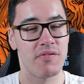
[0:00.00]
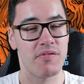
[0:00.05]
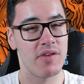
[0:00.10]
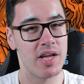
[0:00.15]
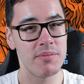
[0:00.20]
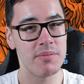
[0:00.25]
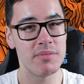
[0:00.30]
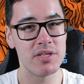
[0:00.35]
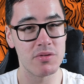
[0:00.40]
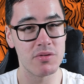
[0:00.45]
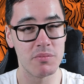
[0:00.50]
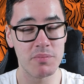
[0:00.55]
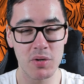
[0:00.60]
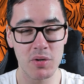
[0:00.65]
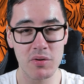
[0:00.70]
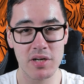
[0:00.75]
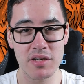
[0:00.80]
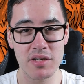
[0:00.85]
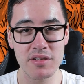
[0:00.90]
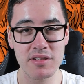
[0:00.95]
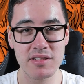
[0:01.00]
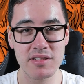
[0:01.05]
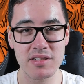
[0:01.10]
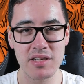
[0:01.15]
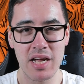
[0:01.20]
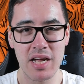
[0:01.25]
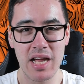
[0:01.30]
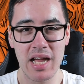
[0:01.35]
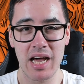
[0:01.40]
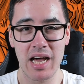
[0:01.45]
Flamers, or Bolt Guns,
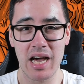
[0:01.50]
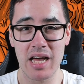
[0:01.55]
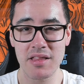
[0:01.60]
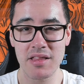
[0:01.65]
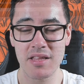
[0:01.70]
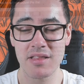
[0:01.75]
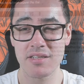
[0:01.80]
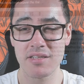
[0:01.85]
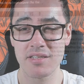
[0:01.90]
and then the